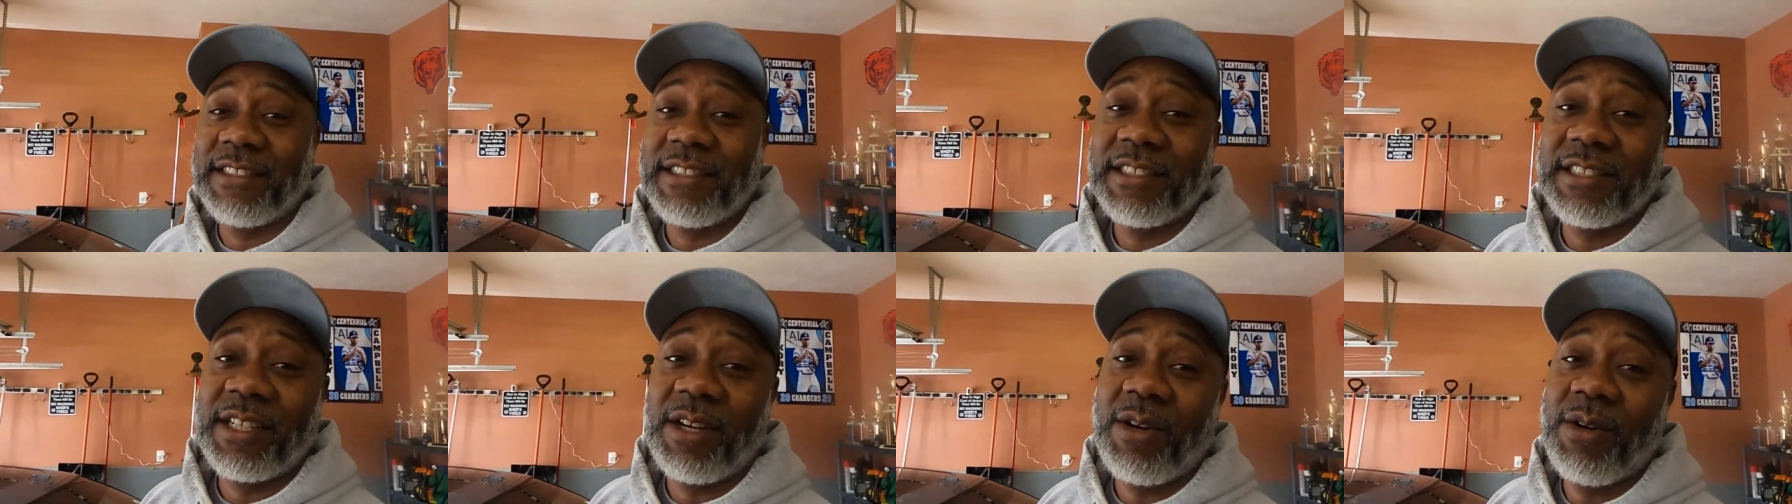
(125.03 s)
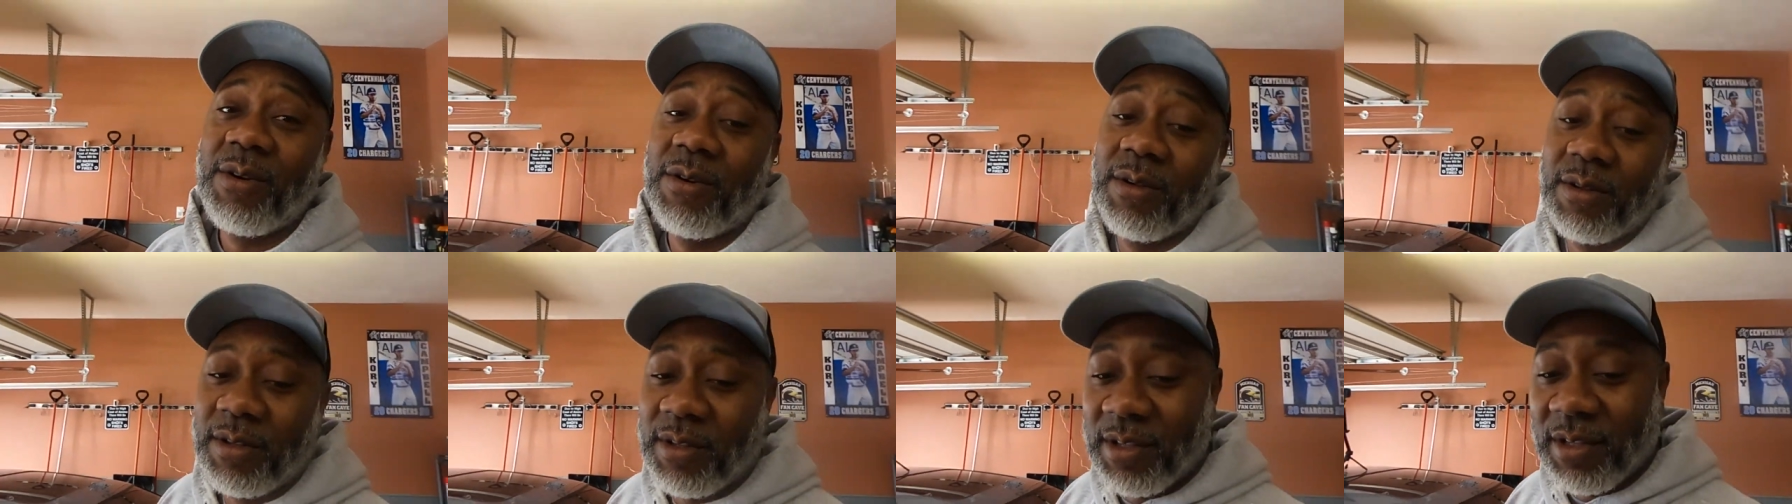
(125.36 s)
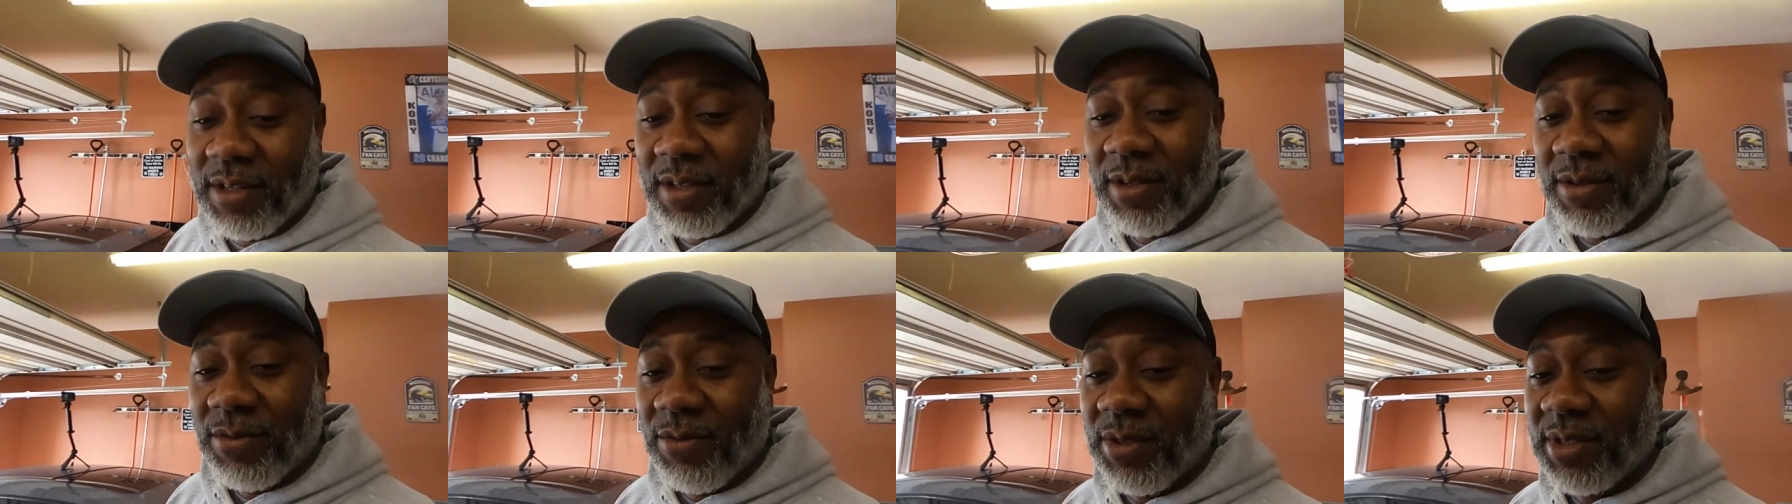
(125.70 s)
So
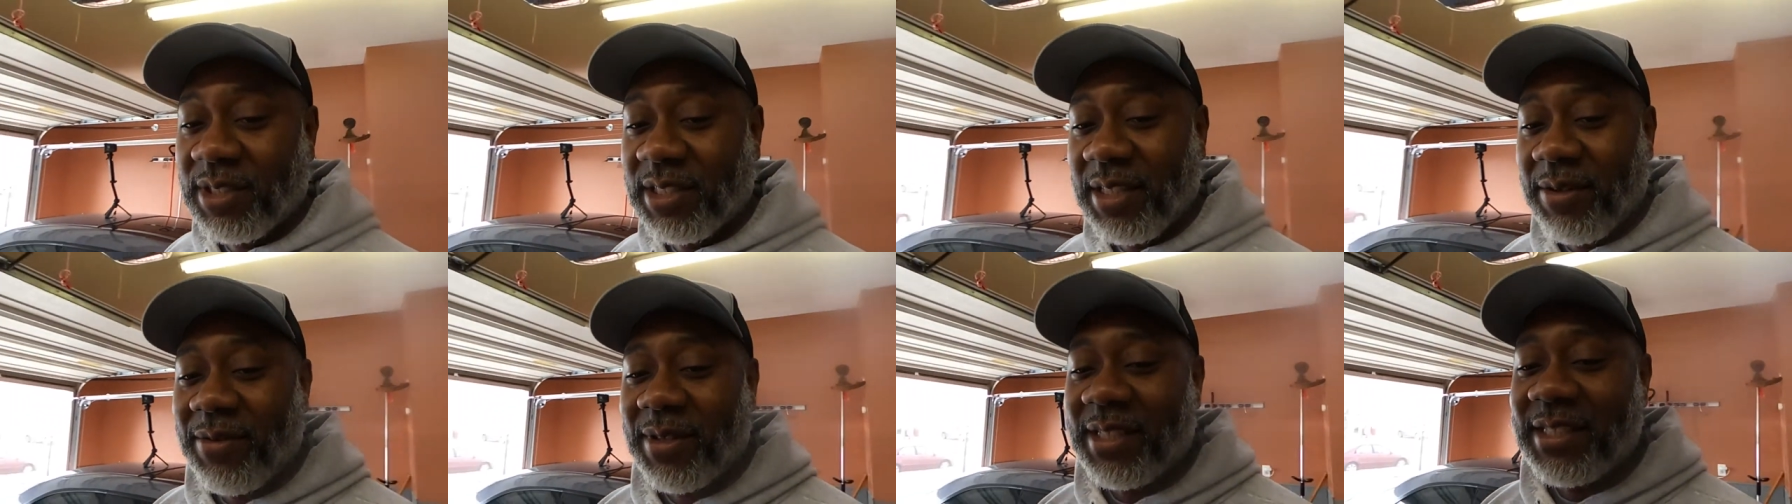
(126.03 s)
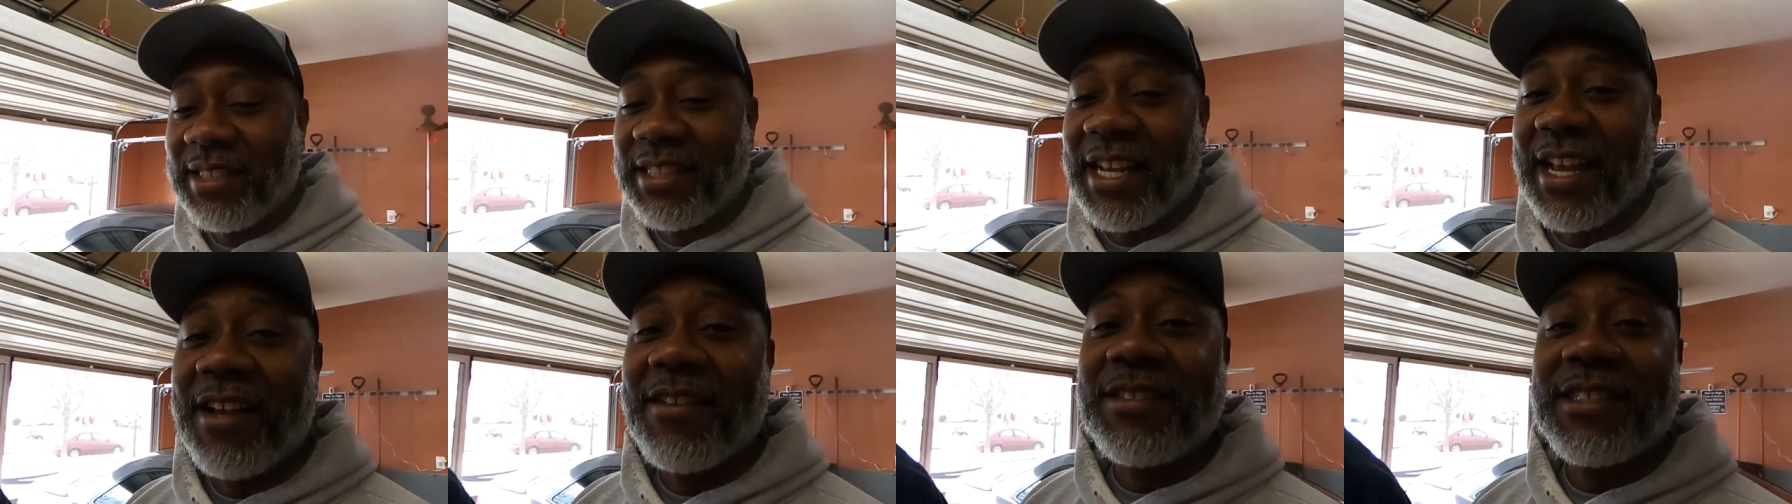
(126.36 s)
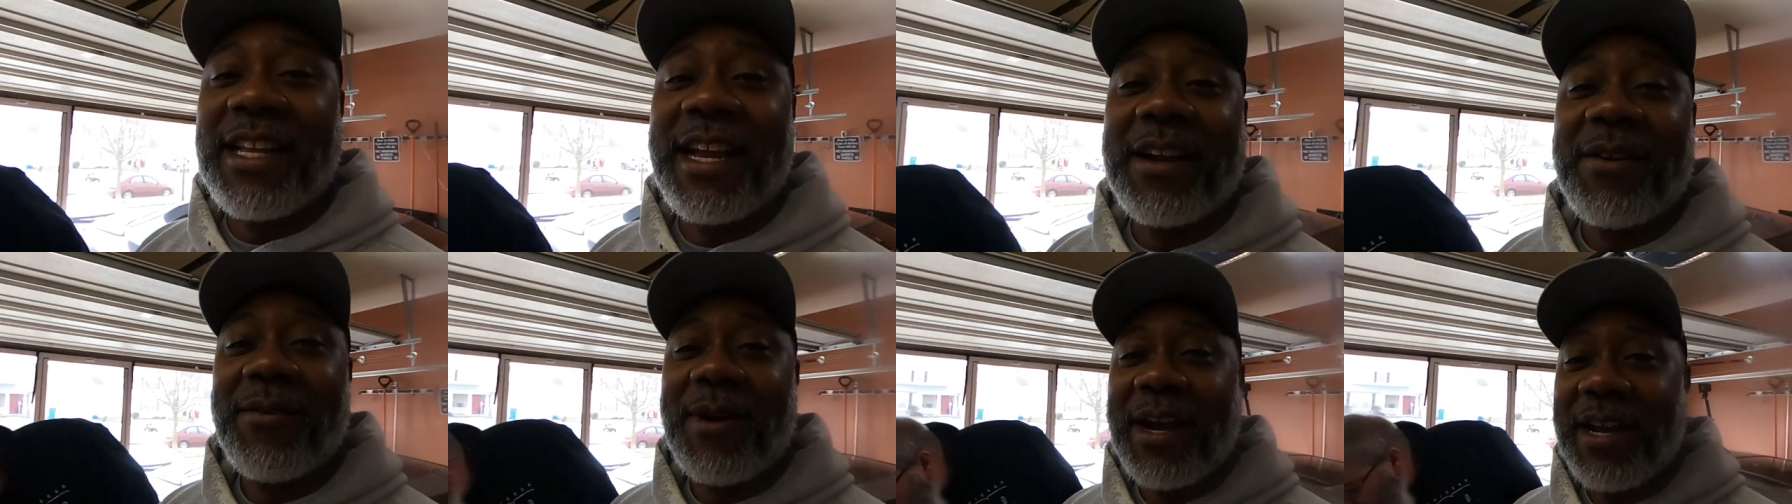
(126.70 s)
We'll see what it sounds
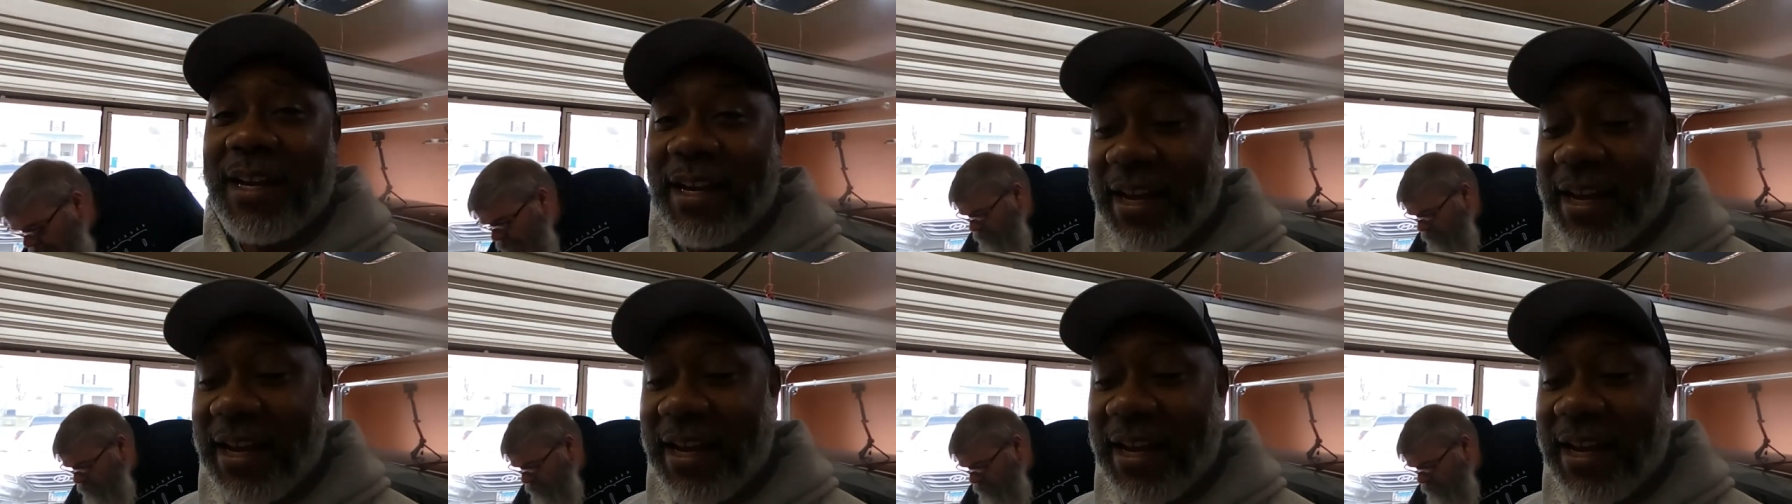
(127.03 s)
like right